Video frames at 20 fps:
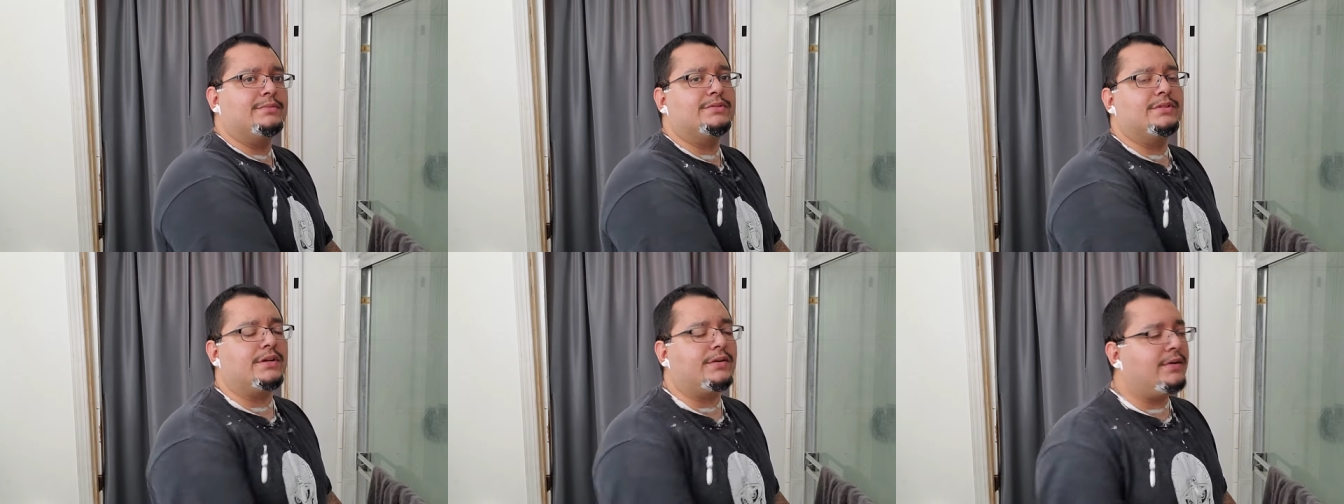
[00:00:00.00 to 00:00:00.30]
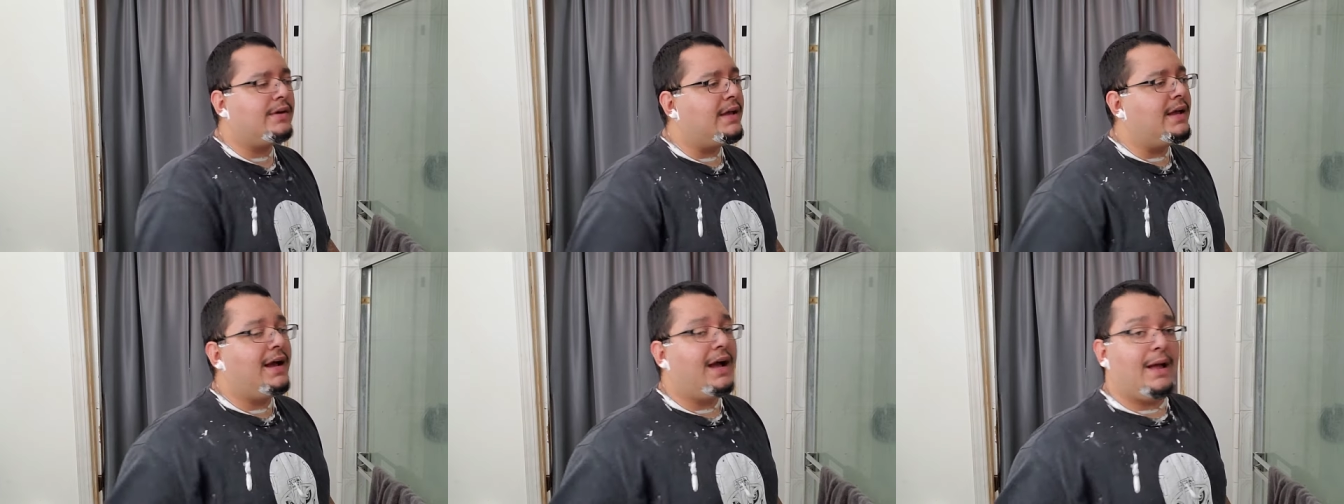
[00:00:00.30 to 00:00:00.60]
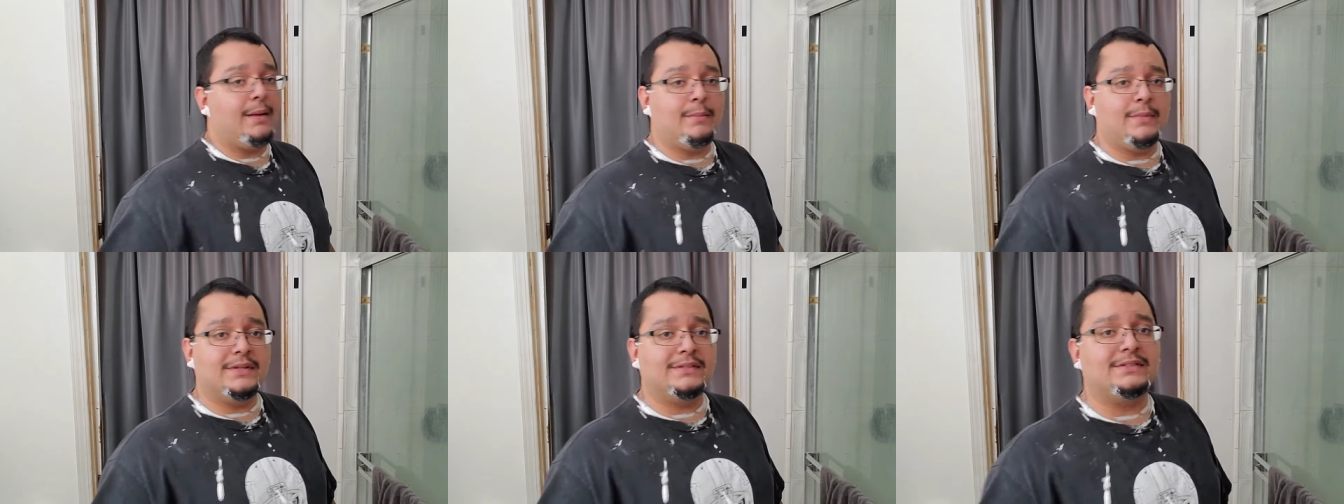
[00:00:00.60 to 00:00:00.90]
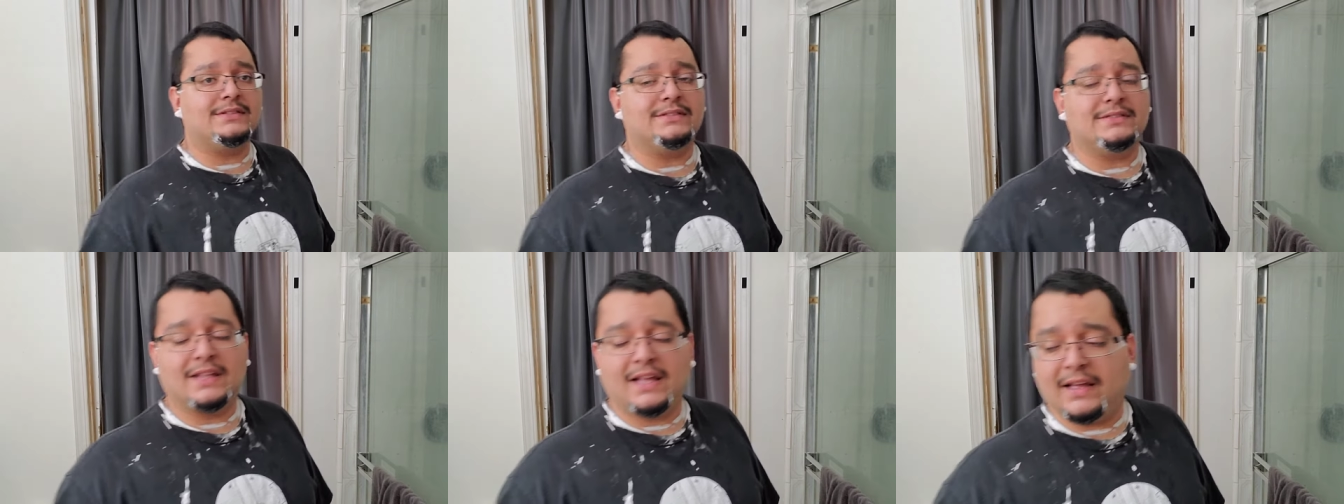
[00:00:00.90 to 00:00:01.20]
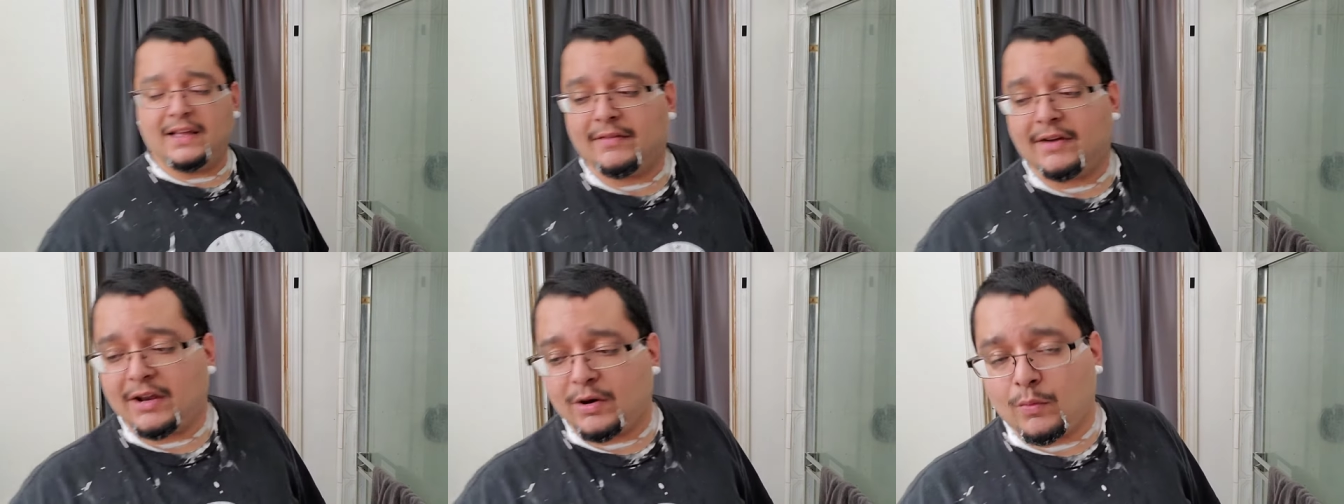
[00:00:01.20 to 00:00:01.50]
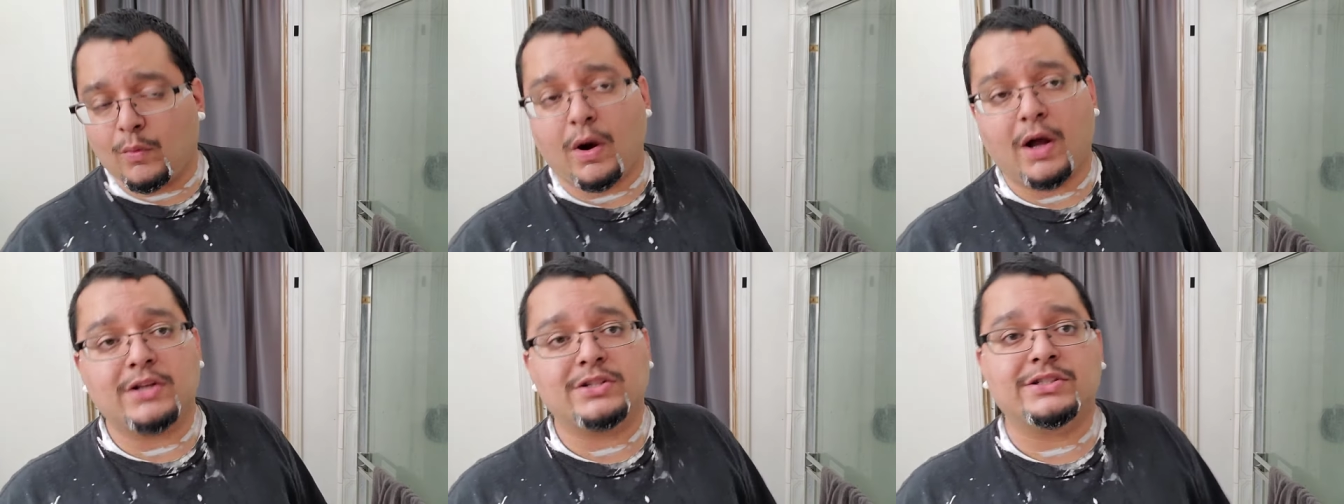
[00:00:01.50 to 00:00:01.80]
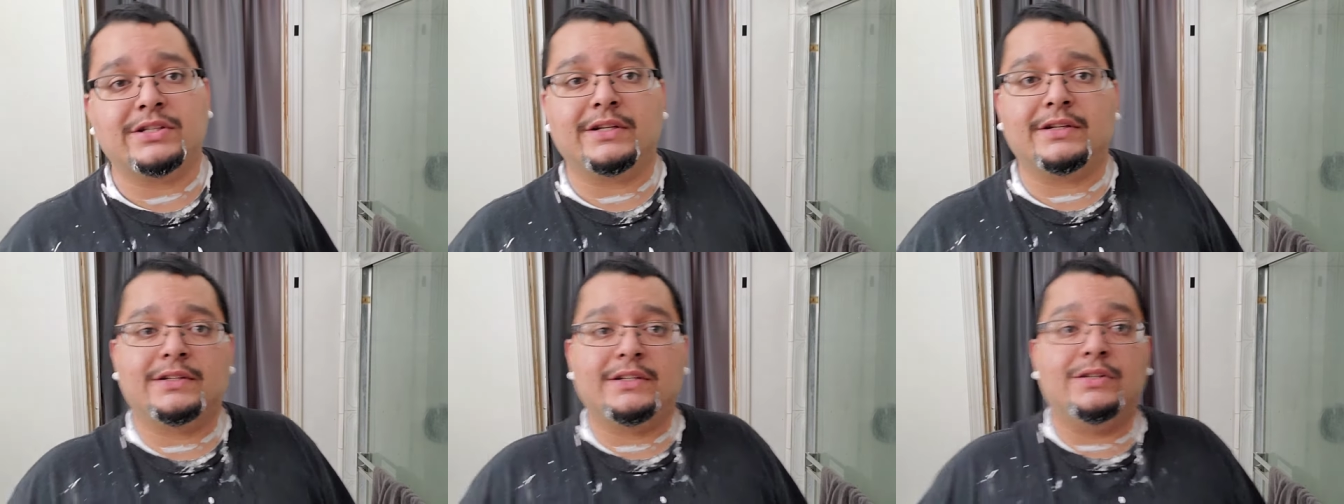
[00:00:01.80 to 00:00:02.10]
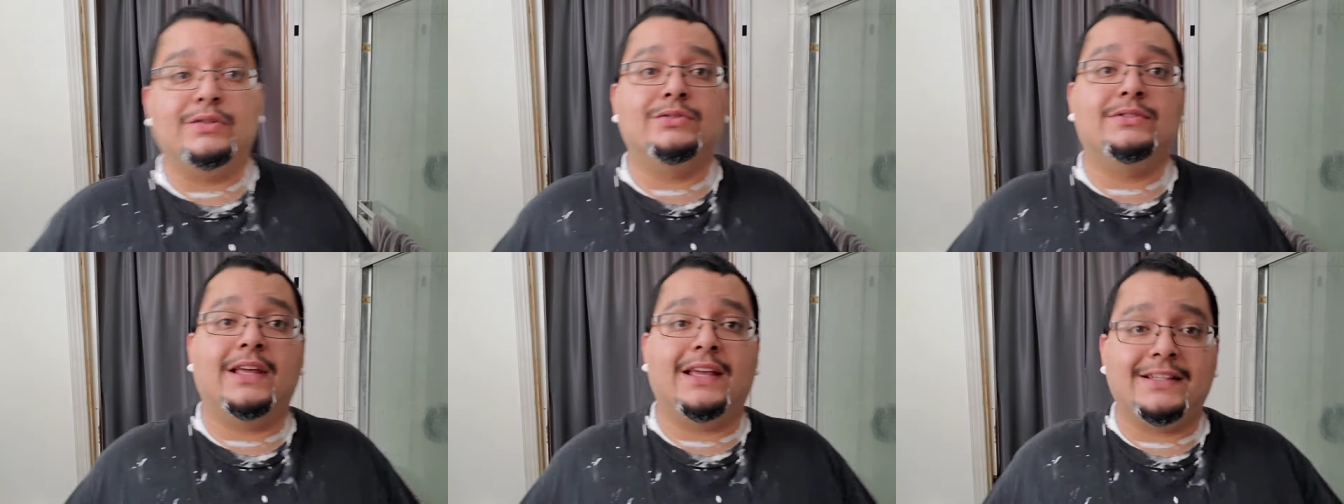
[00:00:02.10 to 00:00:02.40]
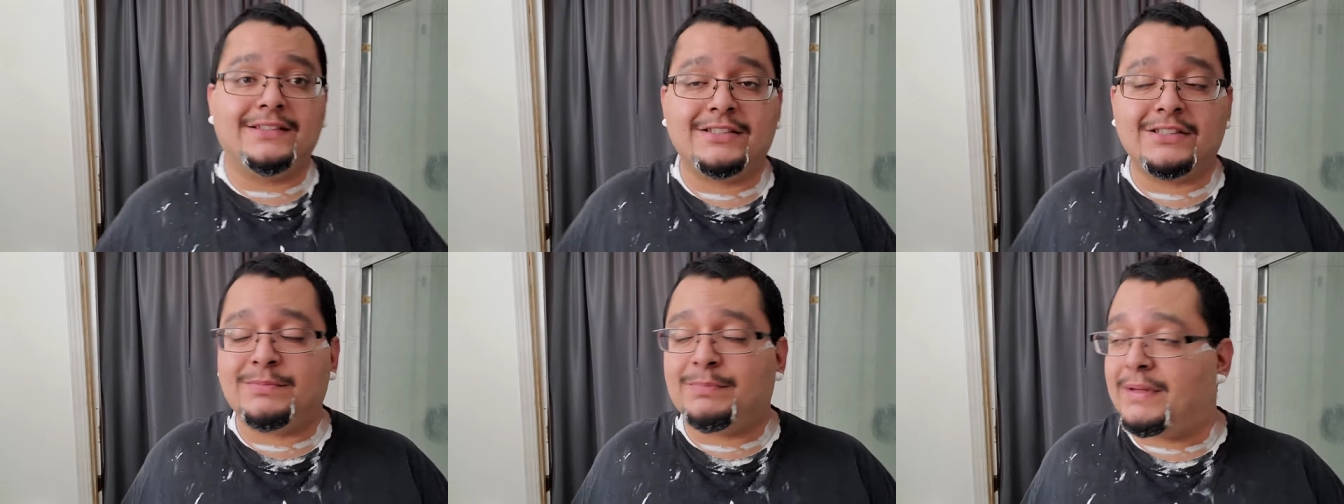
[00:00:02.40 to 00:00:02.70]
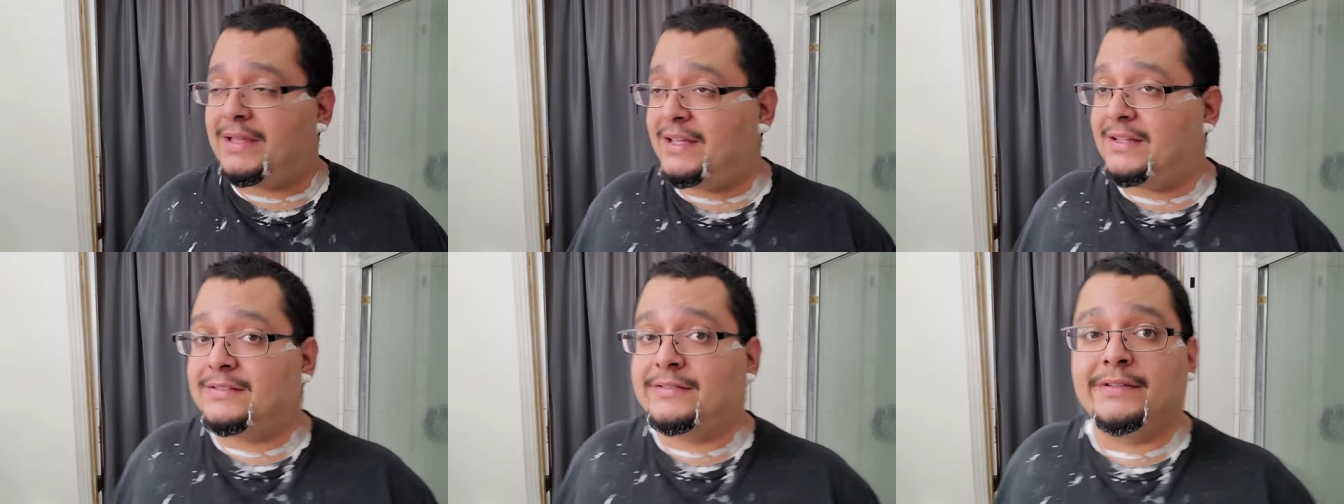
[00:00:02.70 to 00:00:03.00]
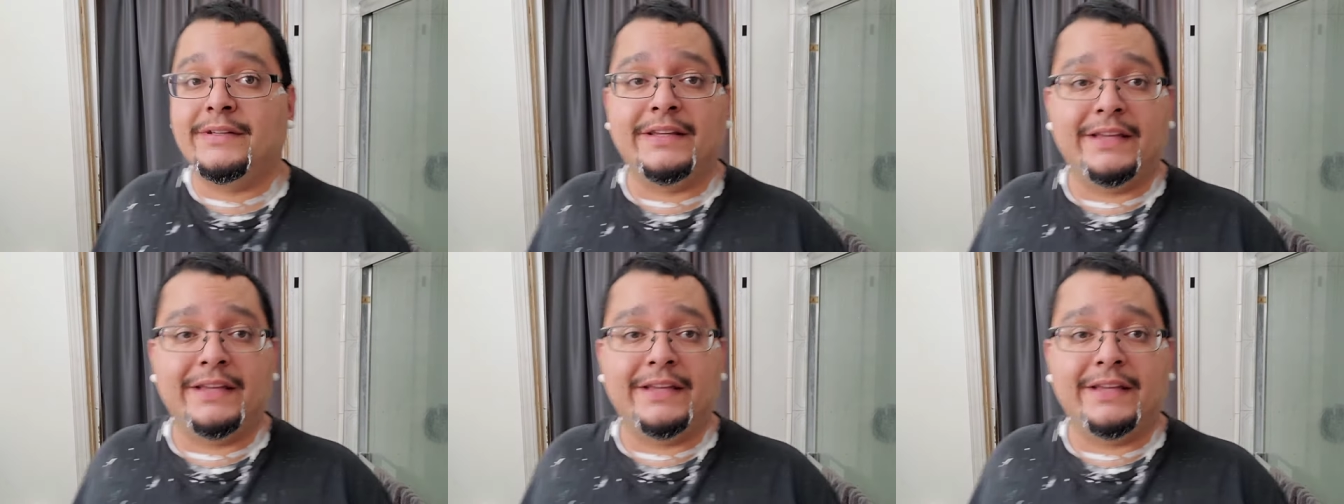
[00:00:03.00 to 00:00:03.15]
So I missed his live. Got to watch it. He used the Ace of Spades.